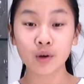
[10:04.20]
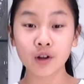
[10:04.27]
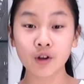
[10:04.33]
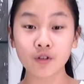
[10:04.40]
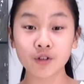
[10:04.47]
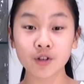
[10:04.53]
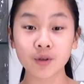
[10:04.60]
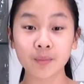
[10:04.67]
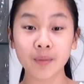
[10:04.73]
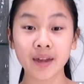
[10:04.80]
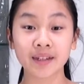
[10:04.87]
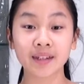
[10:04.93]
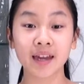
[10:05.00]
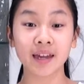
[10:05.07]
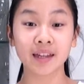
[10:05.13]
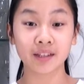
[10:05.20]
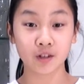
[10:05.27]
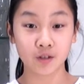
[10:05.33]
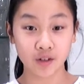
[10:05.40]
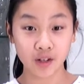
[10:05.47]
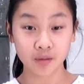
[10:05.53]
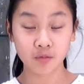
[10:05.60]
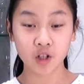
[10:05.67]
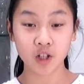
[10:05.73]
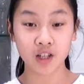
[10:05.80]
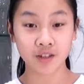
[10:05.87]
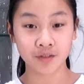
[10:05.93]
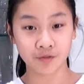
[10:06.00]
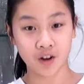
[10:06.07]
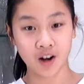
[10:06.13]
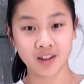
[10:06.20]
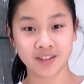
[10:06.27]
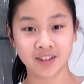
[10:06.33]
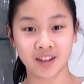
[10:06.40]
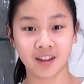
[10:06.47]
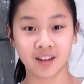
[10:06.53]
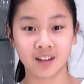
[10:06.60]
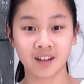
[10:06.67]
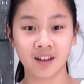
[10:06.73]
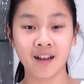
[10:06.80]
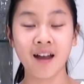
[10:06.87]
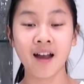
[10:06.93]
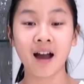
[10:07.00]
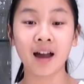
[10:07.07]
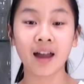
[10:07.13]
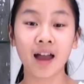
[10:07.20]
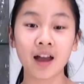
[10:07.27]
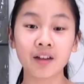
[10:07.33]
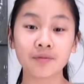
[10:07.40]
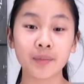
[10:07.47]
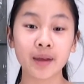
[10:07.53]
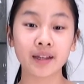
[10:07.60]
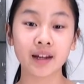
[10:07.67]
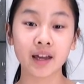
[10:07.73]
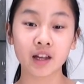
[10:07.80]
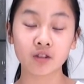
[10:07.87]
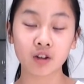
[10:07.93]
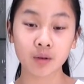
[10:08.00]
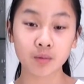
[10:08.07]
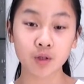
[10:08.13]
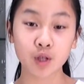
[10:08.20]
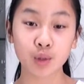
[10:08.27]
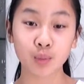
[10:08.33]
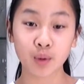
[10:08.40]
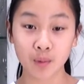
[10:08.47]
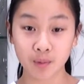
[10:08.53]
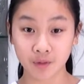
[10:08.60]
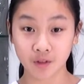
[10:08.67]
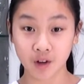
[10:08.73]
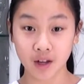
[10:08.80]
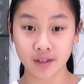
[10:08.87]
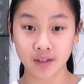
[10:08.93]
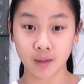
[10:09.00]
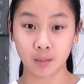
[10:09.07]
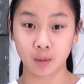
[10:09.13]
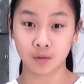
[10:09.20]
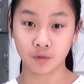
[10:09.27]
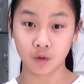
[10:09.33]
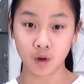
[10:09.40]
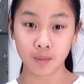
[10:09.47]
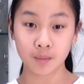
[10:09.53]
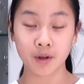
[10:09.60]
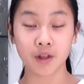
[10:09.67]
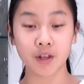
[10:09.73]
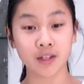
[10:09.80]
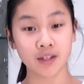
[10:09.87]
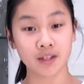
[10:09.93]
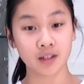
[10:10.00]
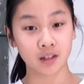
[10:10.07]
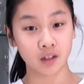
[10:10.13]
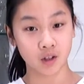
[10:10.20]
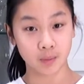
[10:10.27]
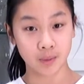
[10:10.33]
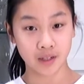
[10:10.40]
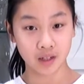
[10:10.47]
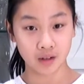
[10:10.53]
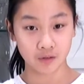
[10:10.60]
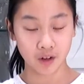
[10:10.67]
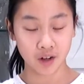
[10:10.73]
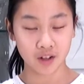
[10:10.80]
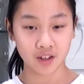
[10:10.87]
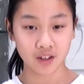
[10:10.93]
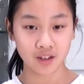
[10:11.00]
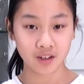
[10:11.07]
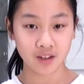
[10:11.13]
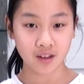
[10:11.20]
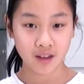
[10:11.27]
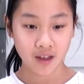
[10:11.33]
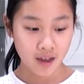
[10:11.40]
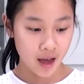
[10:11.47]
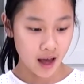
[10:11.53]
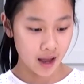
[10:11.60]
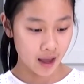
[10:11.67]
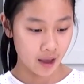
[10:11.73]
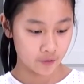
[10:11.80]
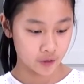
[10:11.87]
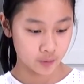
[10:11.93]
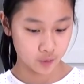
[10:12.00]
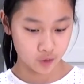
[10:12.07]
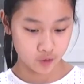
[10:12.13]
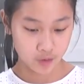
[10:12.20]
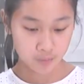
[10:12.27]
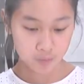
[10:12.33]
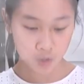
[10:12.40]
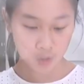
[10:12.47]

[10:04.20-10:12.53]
we're going to make a cream cheese frosting. I have made a cream cheese whipped frosting before, but this is a little bit different. I have some cream